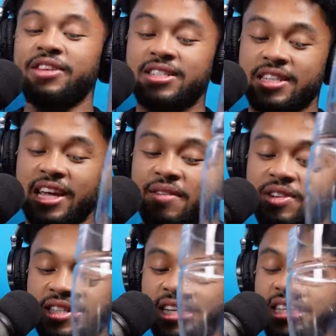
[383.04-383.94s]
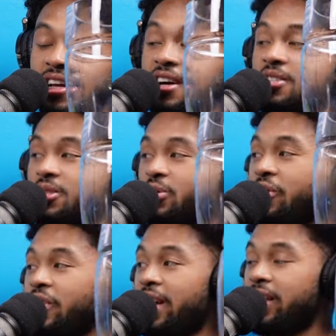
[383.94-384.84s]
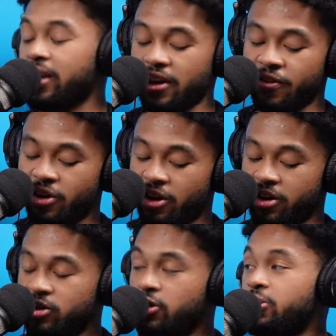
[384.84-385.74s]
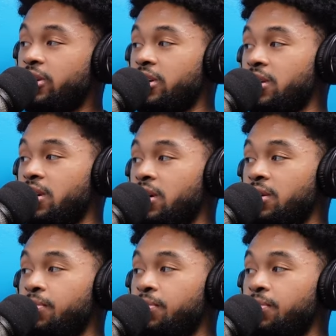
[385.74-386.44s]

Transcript: us they gave us this and a hundred twenty five dollar gift card to a,